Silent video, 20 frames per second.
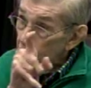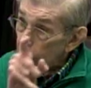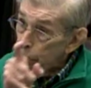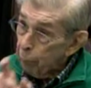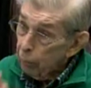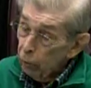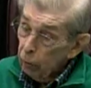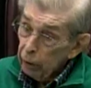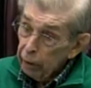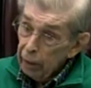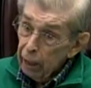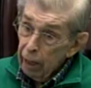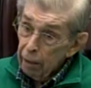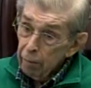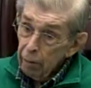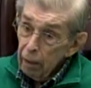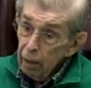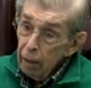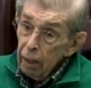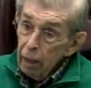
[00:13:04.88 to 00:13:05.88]
up to look at,
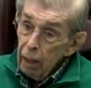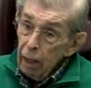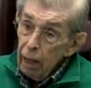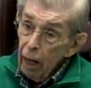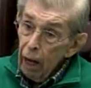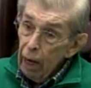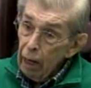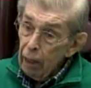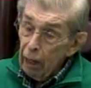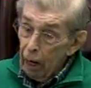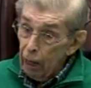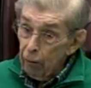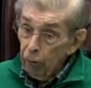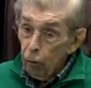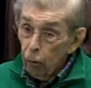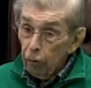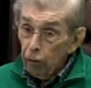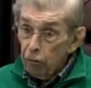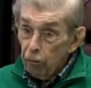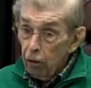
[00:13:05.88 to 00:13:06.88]
I
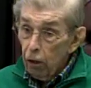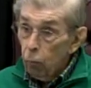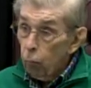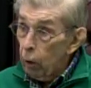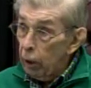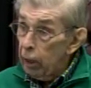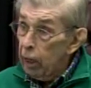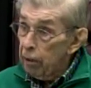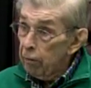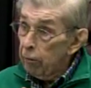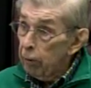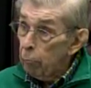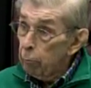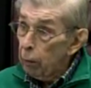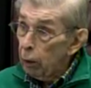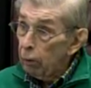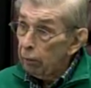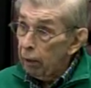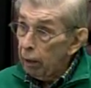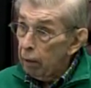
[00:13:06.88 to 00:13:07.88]
noticed on one end of the
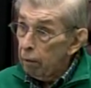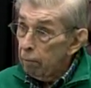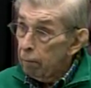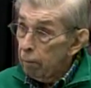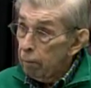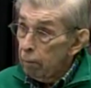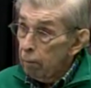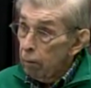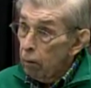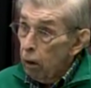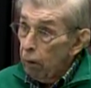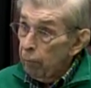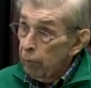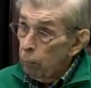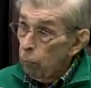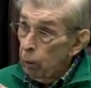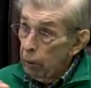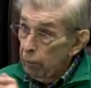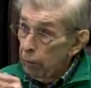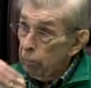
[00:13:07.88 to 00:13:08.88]
building,
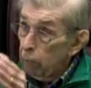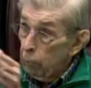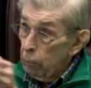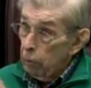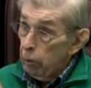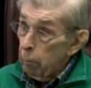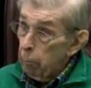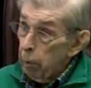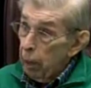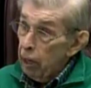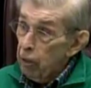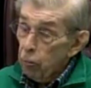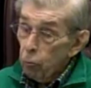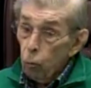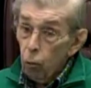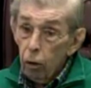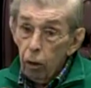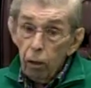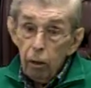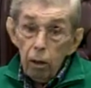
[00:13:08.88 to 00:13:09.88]
where the bays
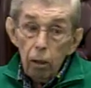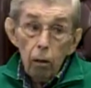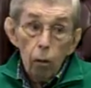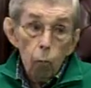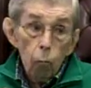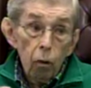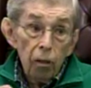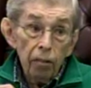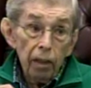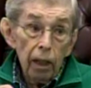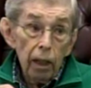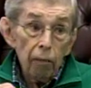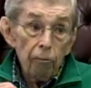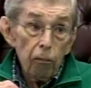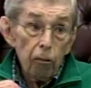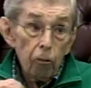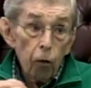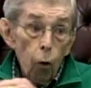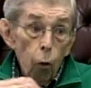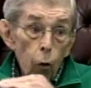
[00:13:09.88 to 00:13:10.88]
were, was
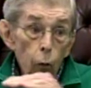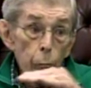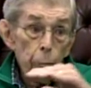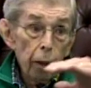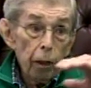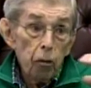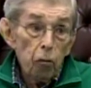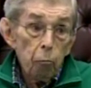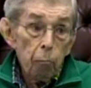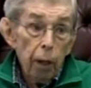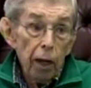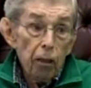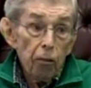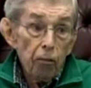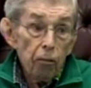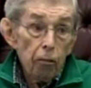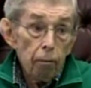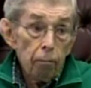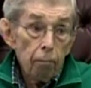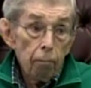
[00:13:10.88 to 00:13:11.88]
there's a whole big
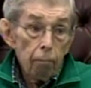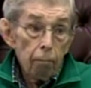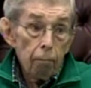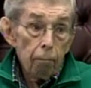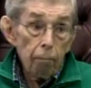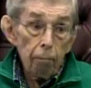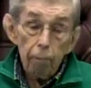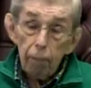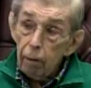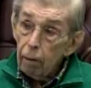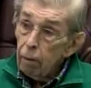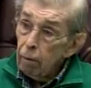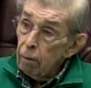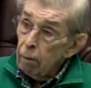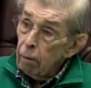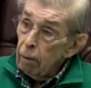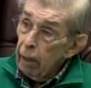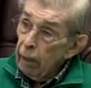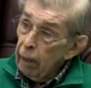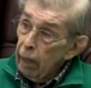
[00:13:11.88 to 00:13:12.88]
space.
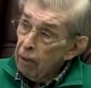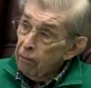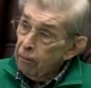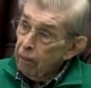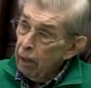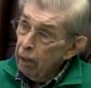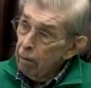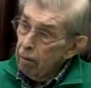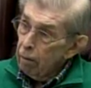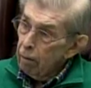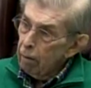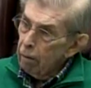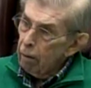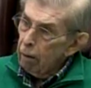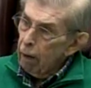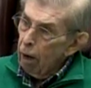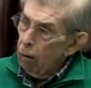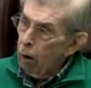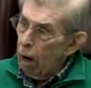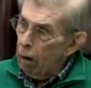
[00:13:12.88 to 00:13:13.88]
And I said,
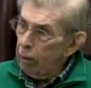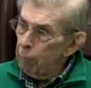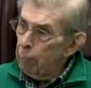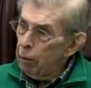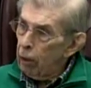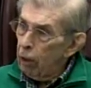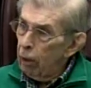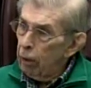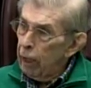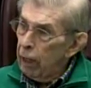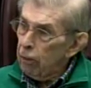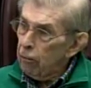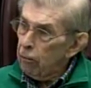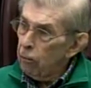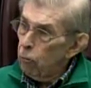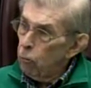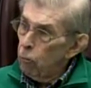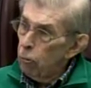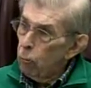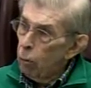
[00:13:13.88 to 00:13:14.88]
how come we get all the
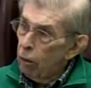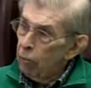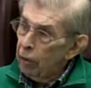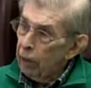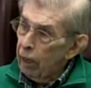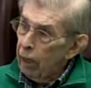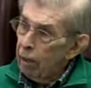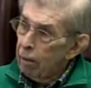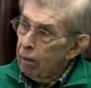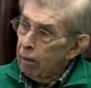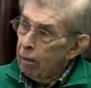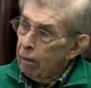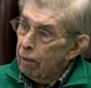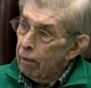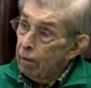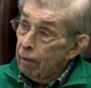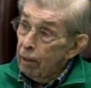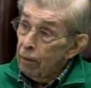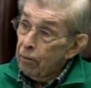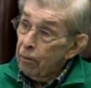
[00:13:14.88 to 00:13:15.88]
extra room over there?
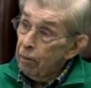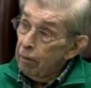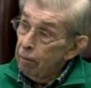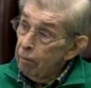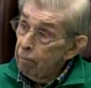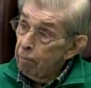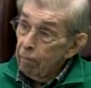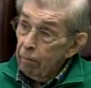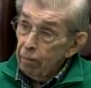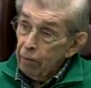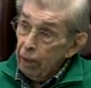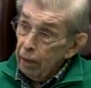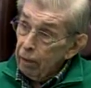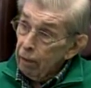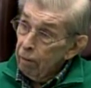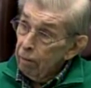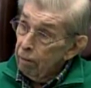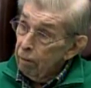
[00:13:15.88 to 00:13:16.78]
They said, Dick,